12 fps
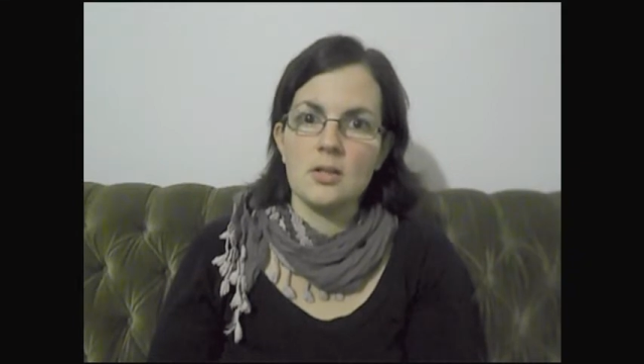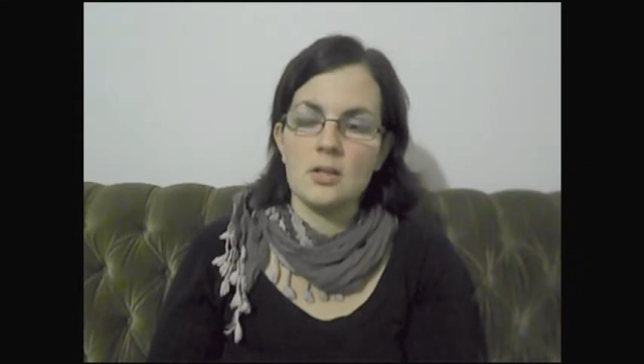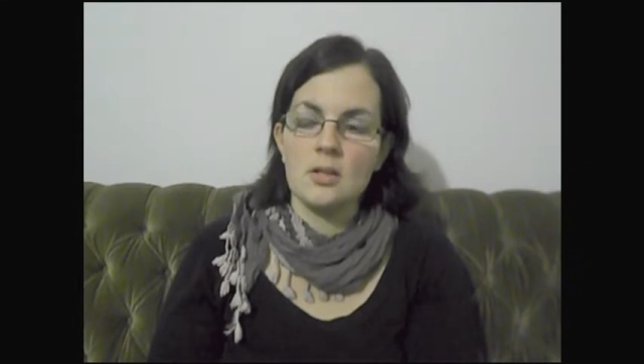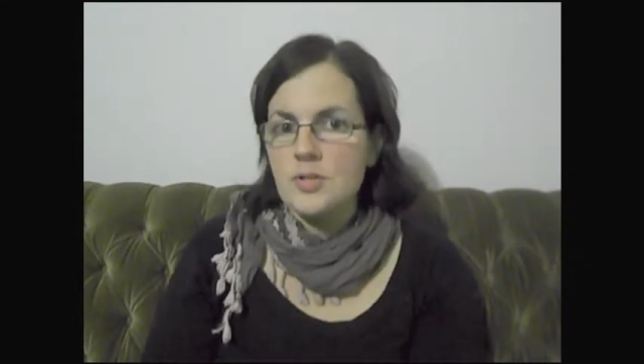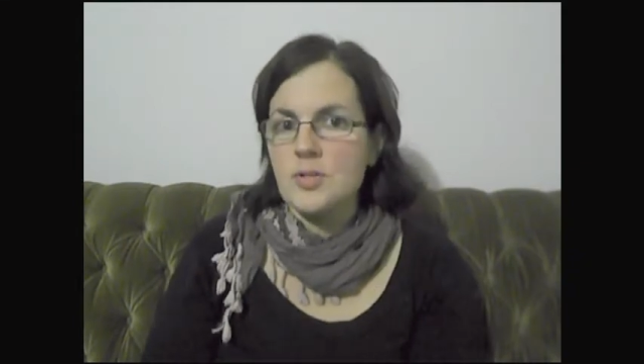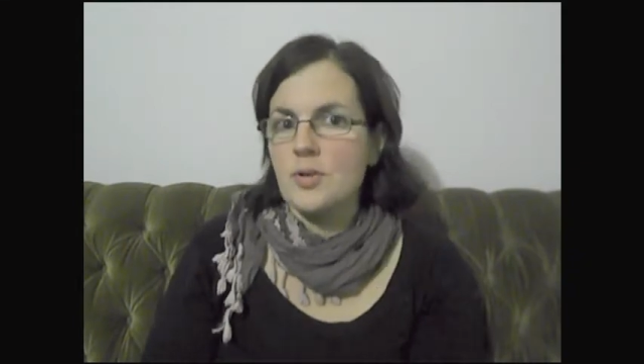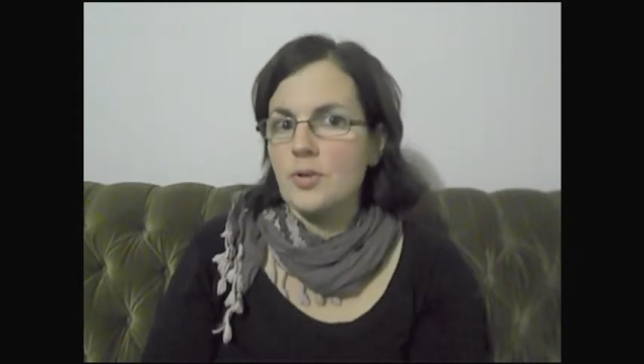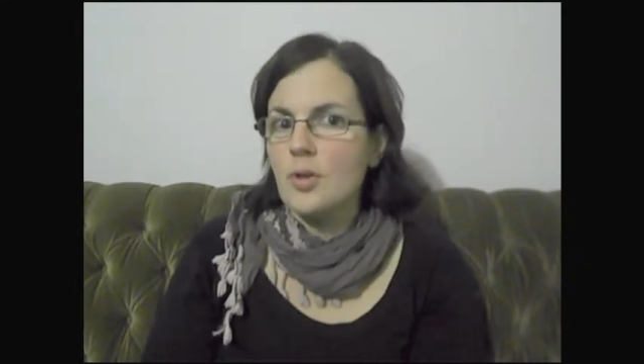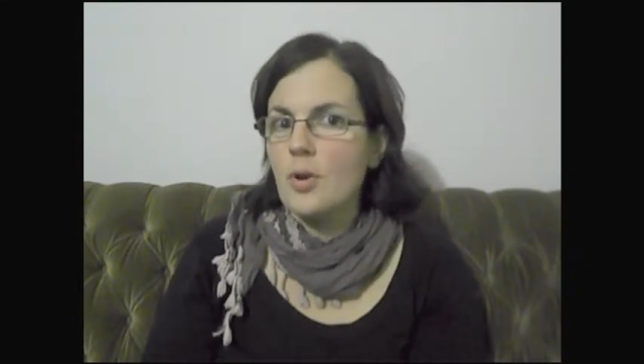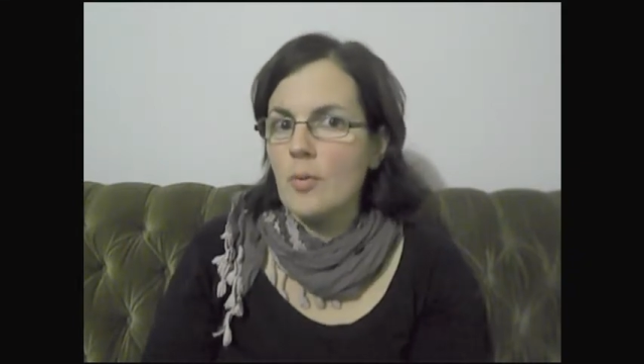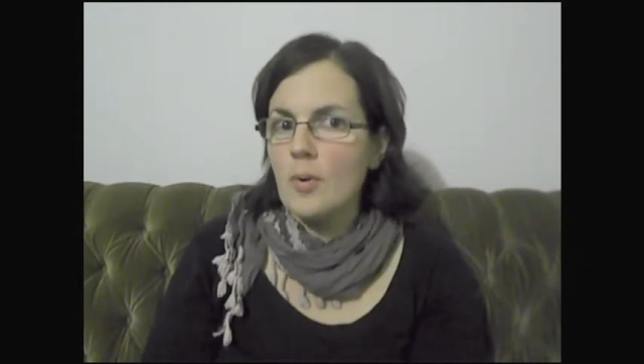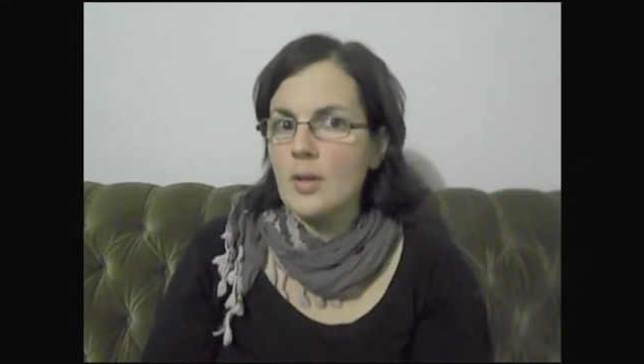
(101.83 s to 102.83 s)
So
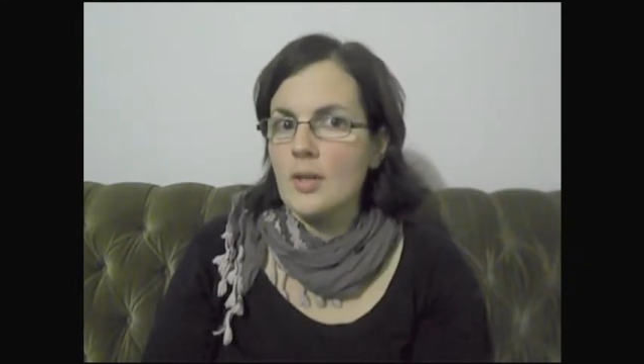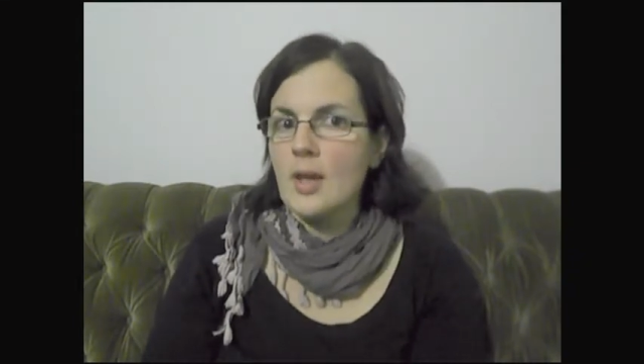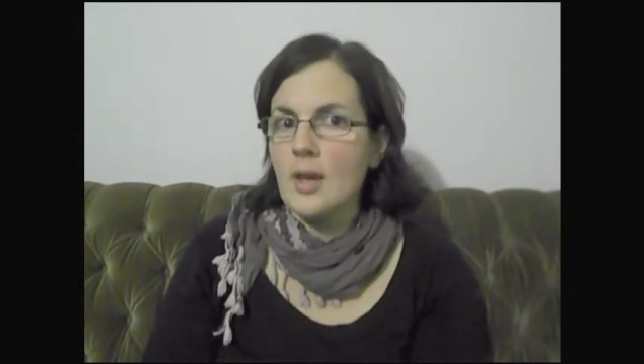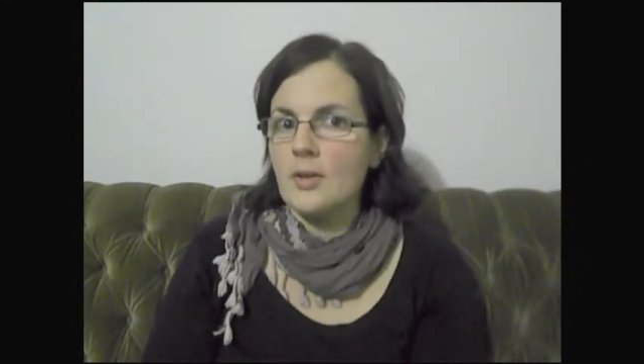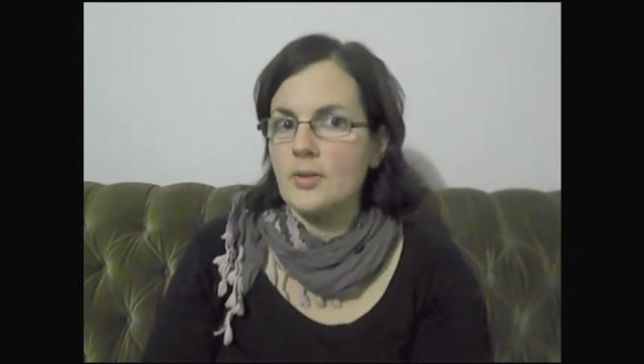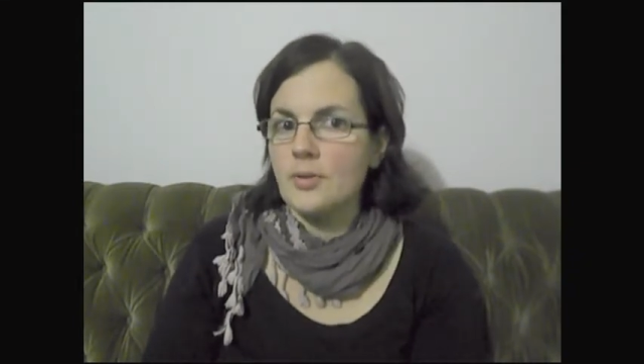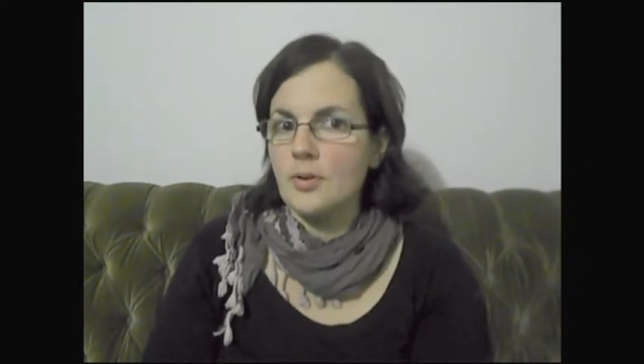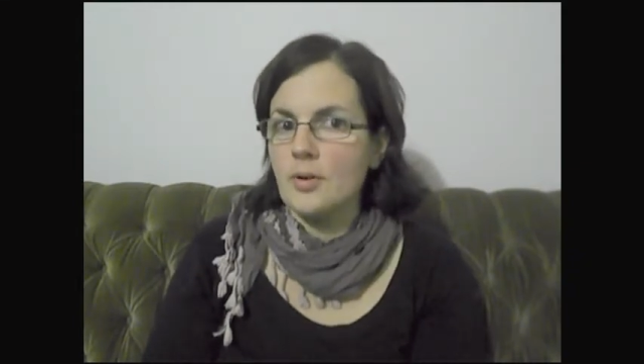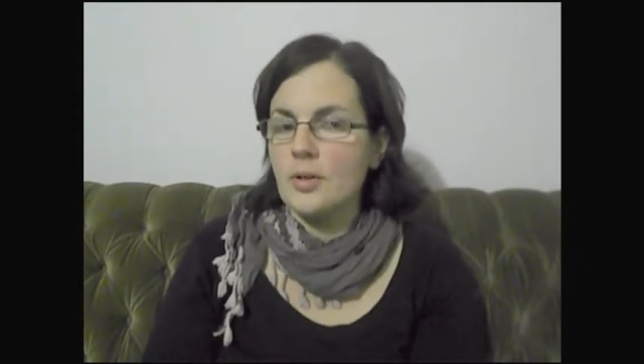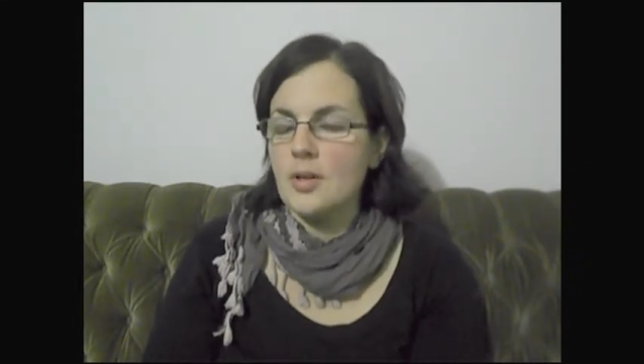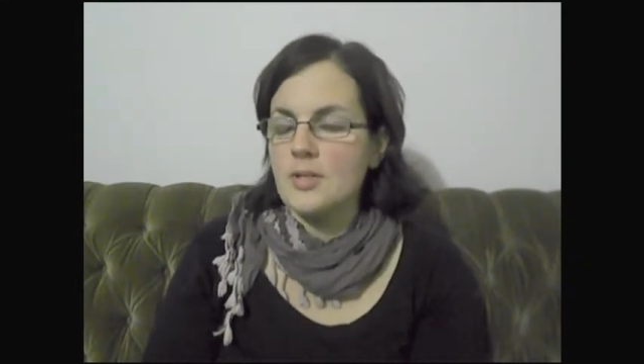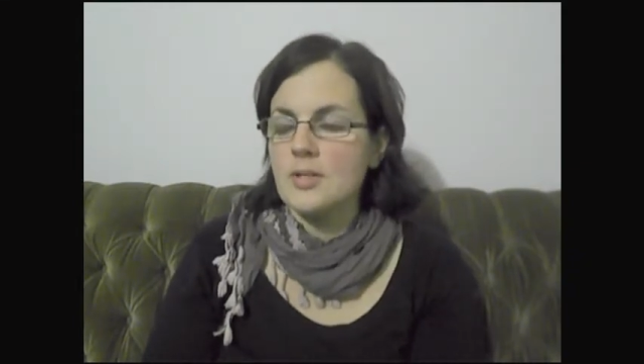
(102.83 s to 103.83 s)
no one had
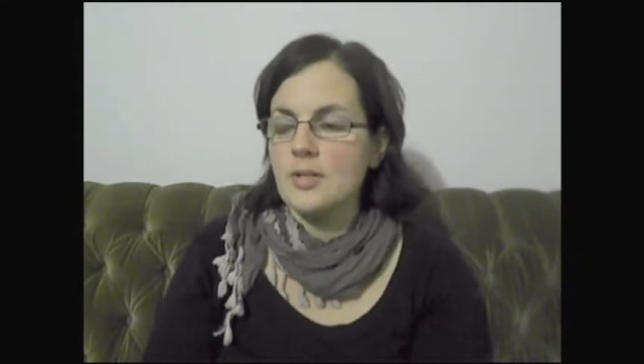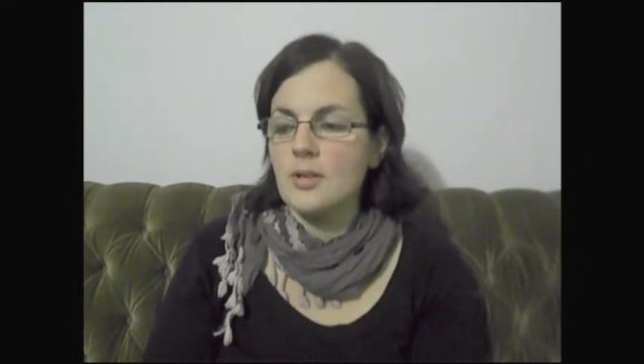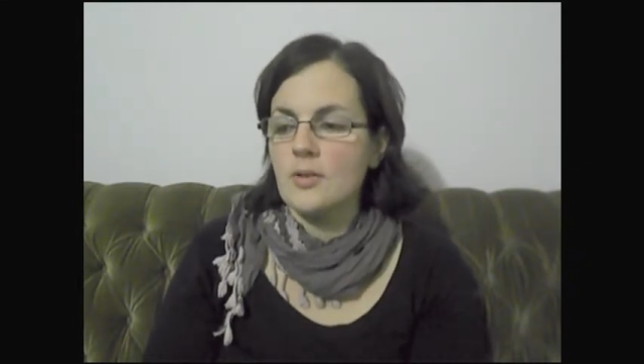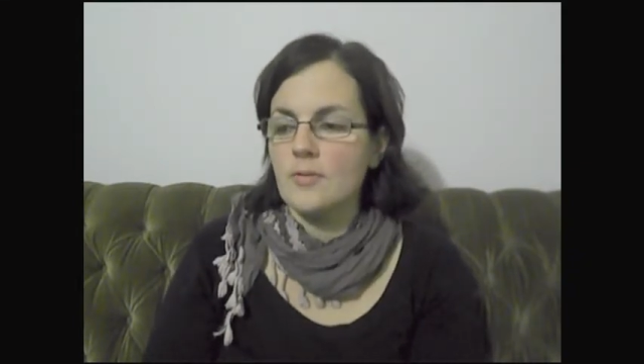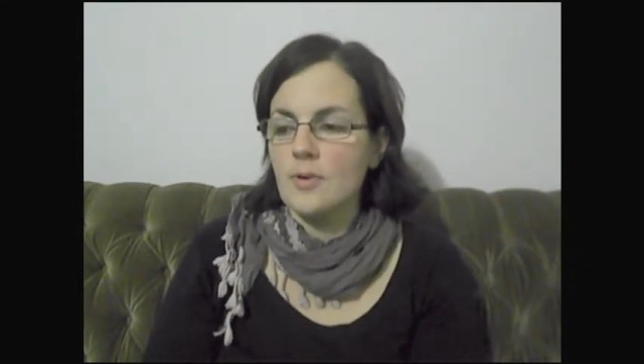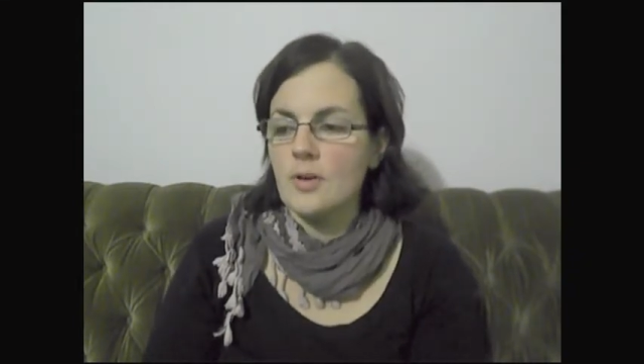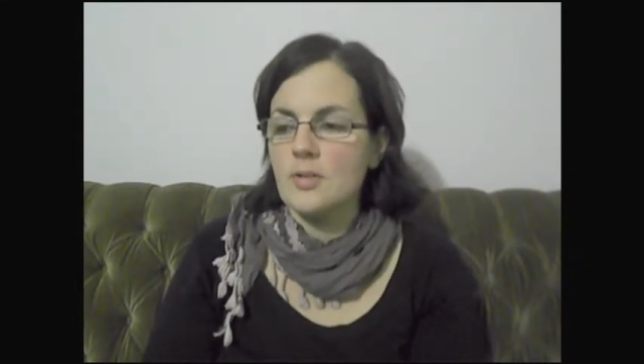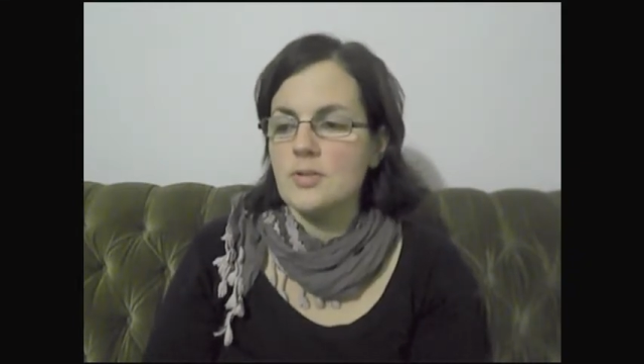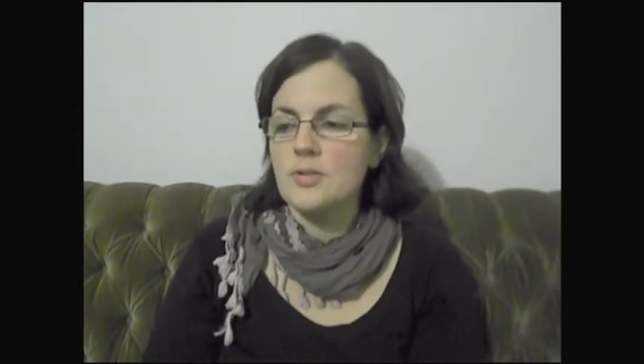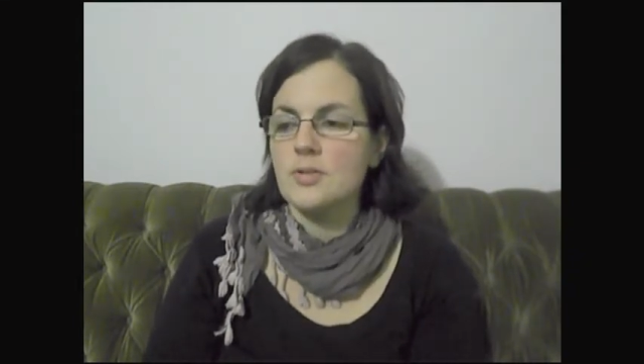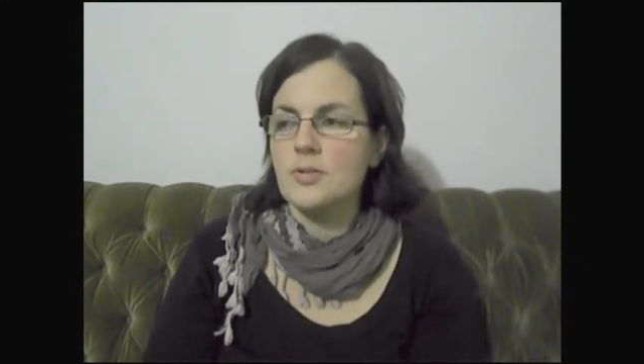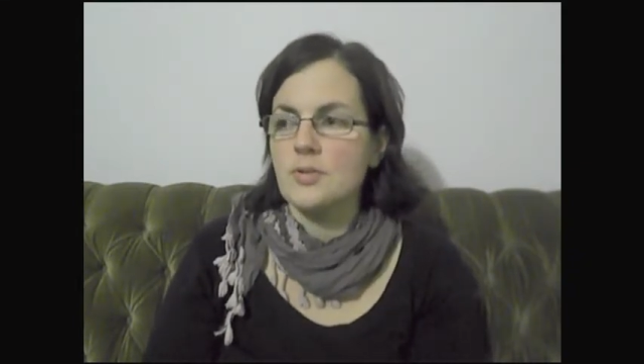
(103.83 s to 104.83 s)
told us in
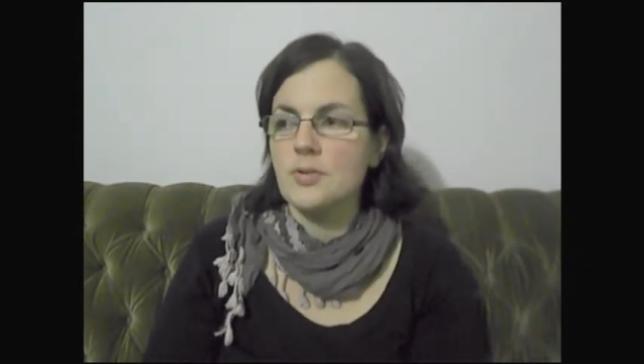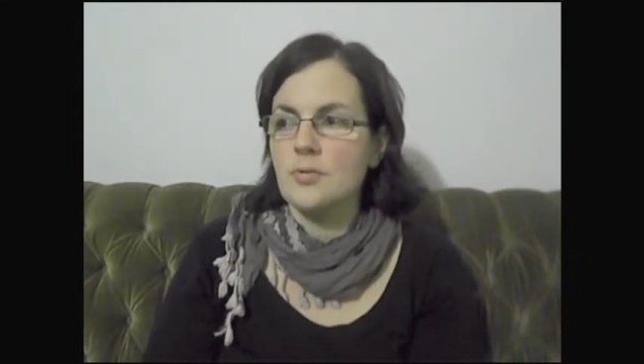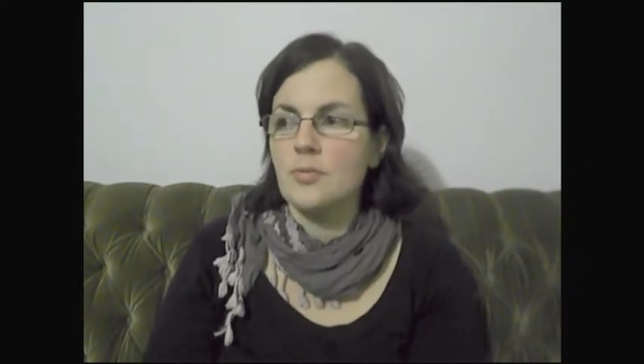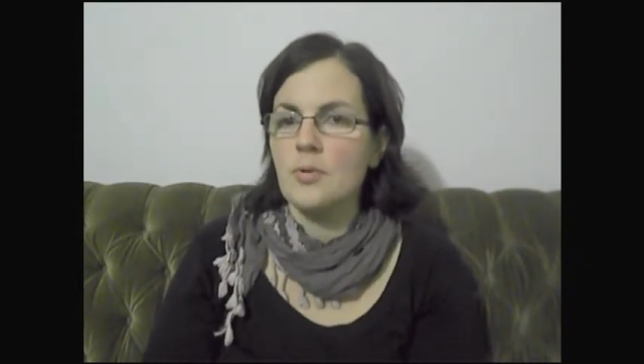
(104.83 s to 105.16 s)
advance to